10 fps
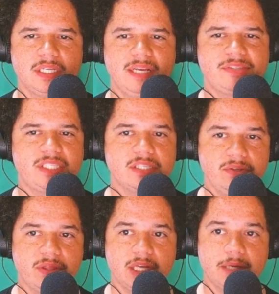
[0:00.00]
If still
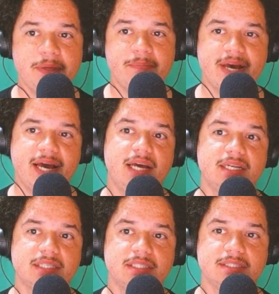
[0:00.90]
you think me mad,
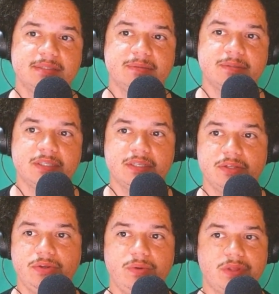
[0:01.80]

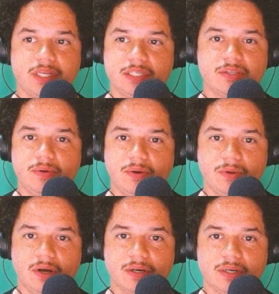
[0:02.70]
you think so no
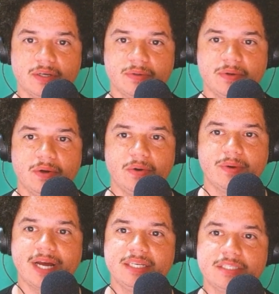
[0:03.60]
longer,
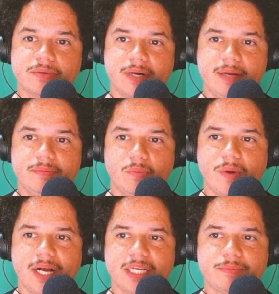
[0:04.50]
when I described the
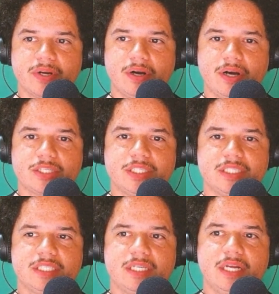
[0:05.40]
wise
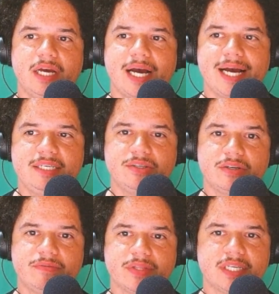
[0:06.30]
precautions I
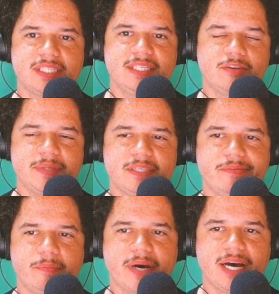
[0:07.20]
took for the concealment
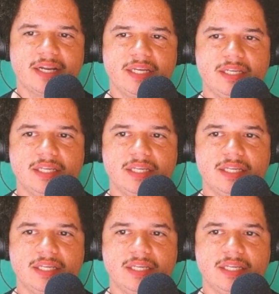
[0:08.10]
of the body.